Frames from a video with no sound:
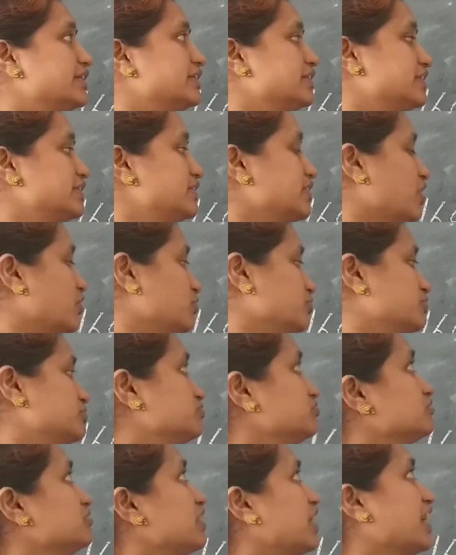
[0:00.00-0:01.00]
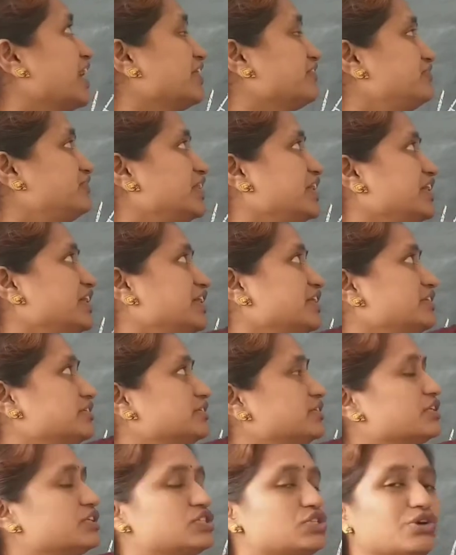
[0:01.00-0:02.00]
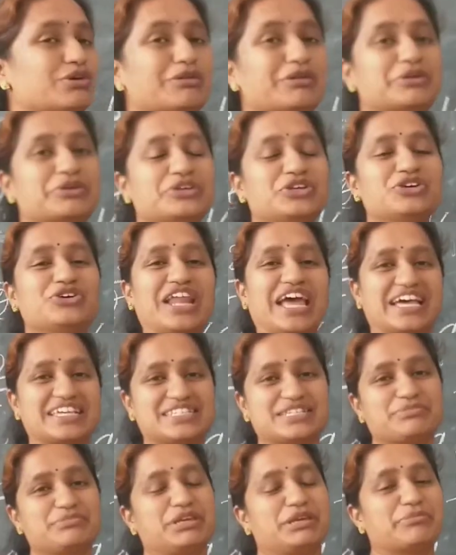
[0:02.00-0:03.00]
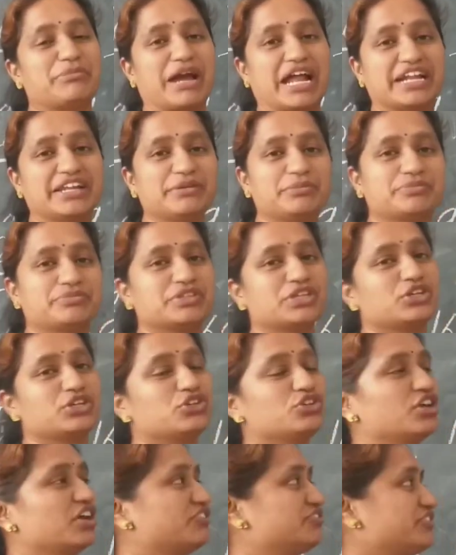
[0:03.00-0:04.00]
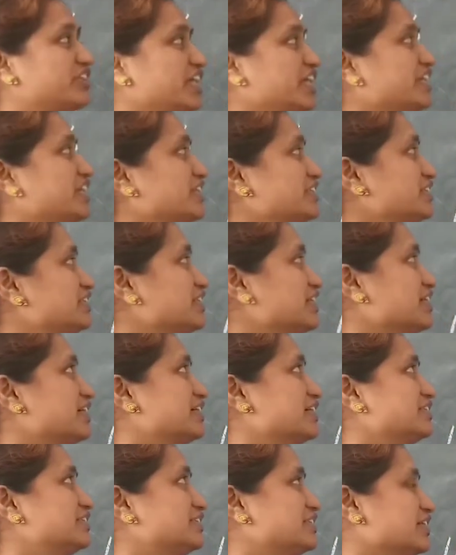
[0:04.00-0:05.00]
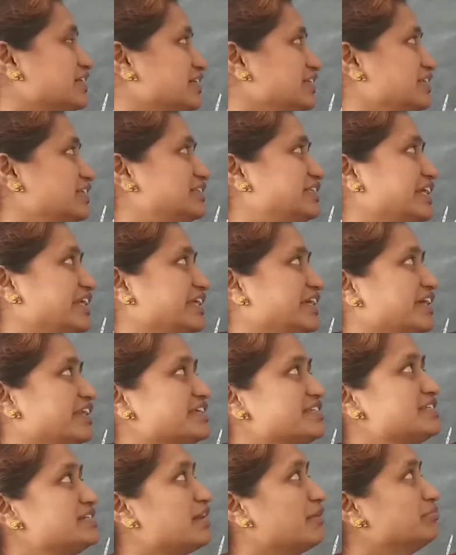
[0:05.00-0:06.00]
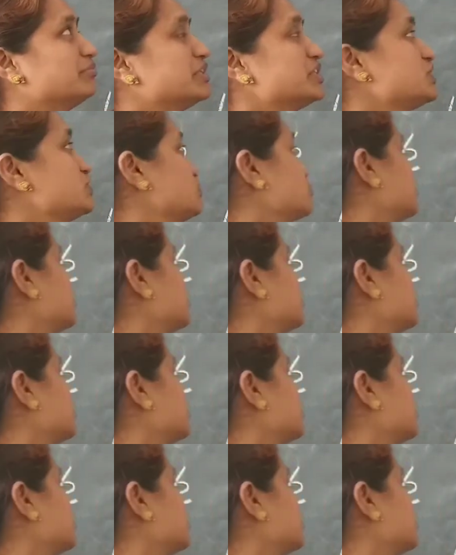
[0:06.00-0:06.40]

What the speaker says: Now, I have taken, so you will ask me, madam, you have taken the nearest numbers to